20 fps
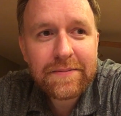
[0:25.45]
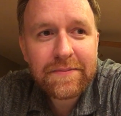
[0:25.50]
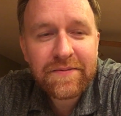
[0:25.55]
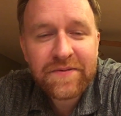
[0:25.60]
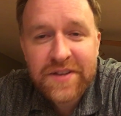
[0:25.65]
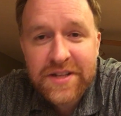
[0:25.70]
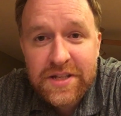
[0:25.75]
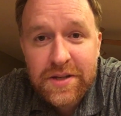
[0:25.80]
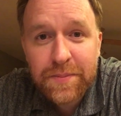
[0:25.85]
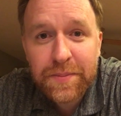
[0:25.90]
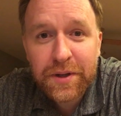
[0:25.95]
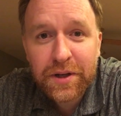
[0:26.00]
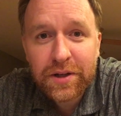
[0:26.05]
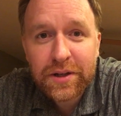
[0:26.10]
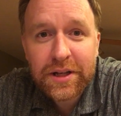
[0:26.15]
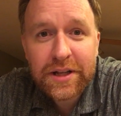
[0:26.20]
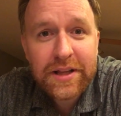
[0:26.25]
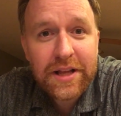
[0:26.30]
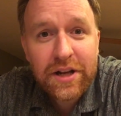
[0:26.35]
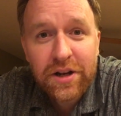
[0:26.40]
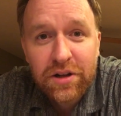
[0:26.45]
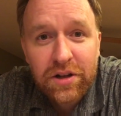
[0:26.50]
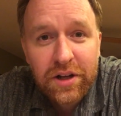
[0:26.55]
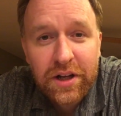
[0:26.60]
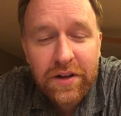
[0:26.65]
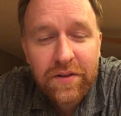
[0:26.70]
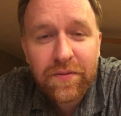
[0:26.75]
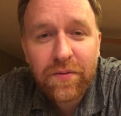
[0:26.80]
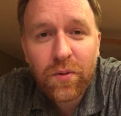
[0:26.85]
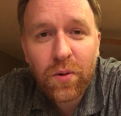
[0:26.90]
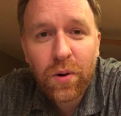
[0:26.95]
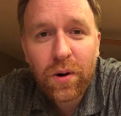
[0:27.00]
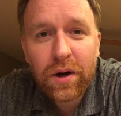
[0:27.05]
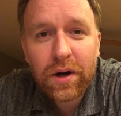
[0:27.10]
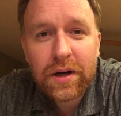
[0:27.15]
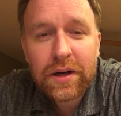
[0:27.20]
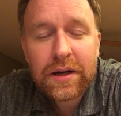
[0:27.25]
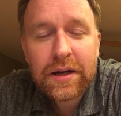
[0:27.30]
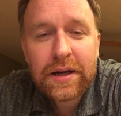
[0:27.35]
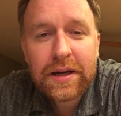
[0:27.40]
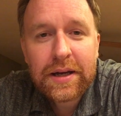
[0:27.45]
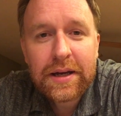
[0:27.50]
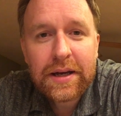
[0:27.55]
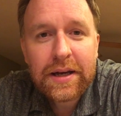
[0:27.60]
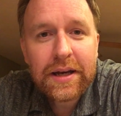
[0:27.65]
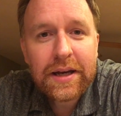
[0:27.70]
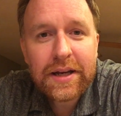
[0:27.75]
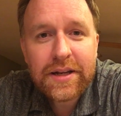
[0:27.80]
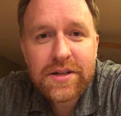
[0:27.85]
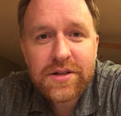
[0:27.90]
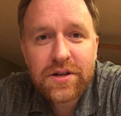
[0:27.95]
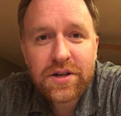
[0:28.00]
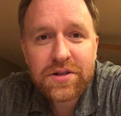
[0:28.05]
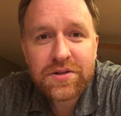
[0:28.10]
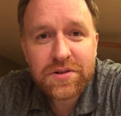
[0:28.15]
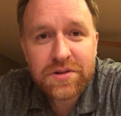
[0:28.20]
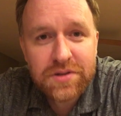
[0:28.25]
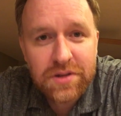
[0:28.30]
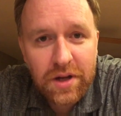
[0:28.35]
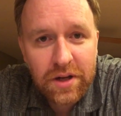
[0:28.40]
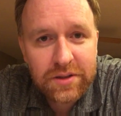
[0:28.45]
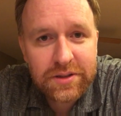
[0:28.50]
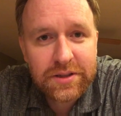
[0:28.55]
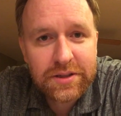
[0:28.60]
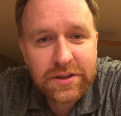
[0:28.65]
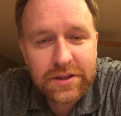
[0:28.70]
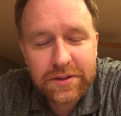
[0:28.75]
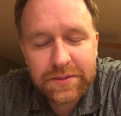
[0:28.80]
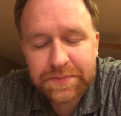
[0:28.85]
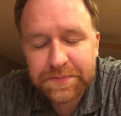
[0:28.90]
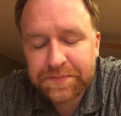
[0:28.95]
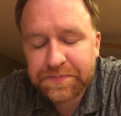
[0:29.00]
visibility that you're looking for in search results.